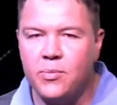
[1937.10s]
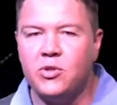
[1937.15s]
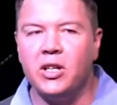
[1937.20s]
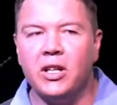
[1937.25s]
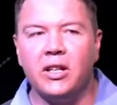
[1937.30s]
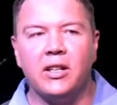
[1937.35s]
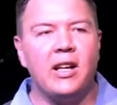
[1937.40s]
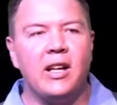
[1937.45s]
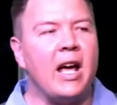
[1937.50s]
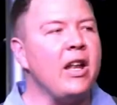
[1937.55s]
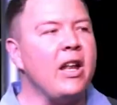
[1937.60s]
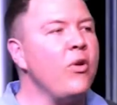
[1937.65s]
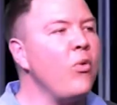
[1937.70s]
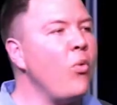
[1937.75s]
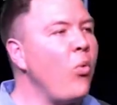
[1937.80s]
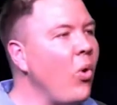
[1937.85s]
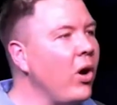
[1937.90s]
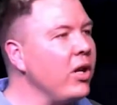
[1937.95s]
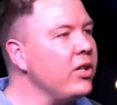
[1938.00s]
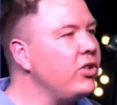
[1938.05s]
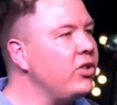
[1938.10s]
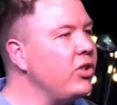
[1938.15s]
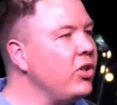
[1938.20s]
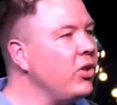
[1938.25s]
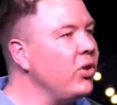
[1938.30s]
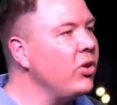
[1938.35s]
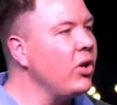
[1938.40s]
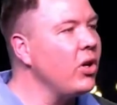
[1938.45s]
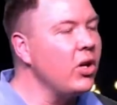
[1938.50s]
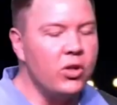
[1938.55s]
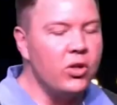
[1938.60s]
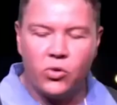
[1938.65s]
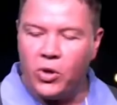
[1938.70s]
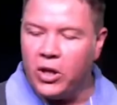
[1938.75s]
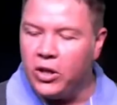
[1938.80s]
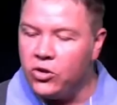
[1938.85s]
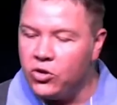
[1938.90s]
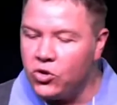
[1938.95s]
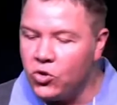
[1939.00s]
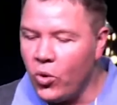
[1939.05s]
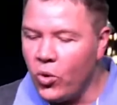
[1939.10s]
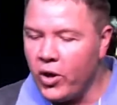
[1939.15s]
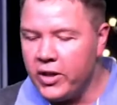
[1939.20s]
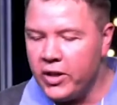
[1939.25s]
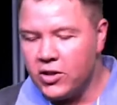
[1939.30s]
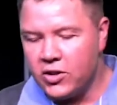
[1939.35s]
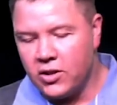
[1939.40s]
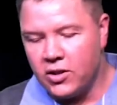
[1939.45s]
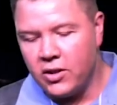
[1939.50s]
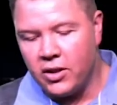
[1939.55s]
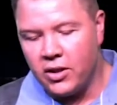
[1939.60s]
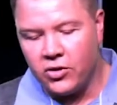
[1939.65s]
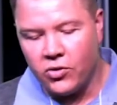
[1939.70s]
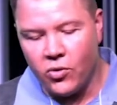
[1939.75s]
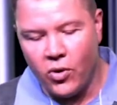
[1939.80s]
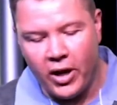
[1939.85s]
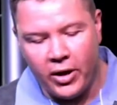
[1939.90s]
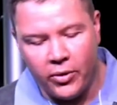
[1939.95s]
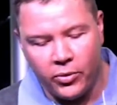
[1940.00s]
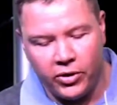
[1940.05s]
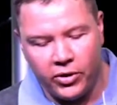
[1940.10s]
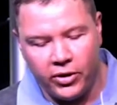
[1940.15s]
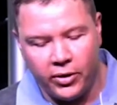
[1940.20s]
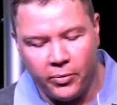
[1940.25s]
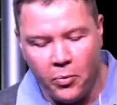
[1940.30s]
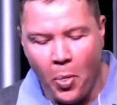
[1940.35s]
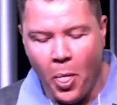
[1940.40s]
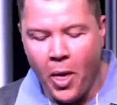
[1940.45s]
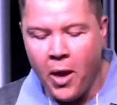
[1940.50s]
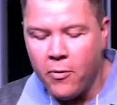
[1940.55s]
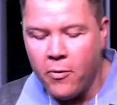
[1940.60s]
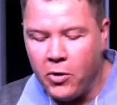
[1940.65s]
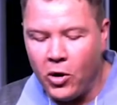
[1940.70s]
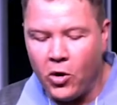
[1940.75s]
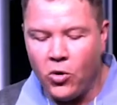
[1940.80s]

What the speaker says: keeps it, and He wants you to enjoy this ride with Him.